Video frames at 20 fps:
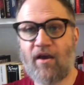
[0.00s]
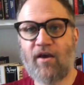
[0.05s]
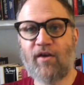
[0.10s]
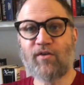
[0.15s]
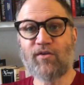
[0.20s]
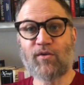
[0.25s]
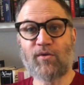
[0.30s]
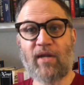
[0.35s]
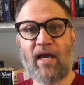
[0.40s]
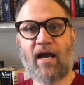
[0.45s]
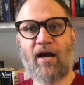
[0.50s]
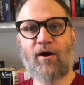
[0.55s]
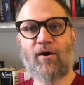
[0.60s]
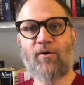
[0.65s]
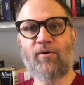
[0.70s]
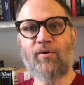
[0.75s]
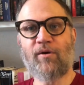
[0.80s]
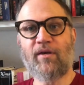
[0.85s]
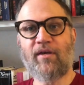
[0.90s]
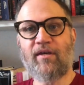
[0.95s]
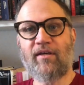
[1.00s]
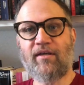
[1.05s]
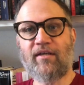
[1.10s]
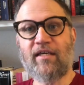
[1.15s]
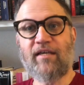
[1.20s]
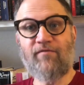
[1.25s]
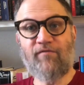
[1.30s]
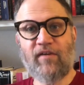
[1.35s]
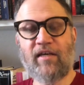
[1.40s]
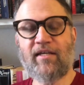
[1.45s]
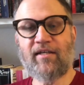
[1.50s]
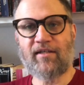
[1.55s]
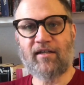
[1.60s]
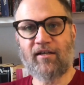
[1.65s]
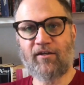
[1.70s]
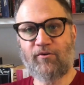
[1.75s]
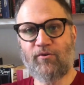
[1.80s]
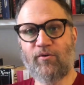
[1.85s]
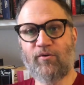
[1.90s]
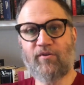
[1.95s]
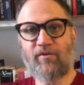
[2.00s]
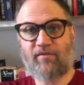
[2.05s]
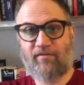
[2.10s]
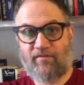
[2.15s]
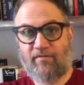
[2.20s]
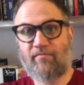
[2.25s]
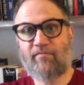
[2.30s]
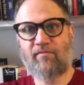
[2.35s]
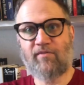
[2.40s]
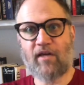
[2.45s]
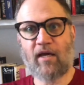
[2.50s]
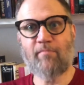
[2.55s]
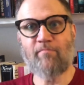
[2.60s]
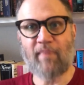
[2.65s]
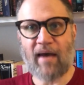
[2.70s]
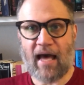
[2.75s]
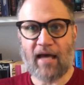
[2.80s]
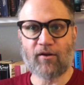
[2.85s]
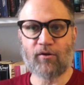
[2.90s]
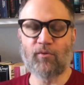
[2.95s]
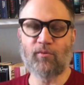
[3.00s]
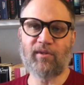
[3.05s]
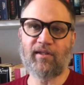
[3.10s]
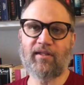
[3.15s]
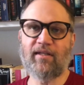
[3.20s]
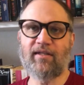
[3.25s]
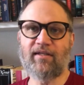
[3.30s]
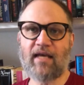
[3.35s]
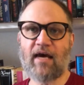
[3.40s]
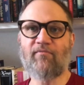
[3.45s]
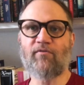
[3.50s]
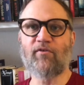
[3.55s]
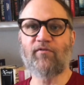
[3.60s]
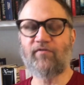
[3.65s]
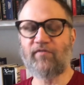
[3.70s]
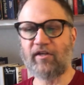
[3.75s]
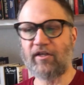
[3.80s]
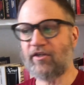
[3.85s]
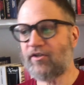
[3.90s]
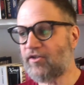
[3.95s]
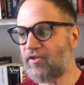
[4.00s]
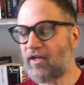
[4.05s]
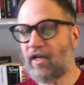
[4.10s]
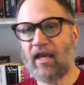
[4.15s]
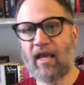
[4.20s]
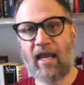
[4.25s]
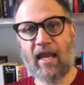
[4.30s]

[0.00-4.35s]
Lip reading: So now Evita, who has done battle with the devilfish,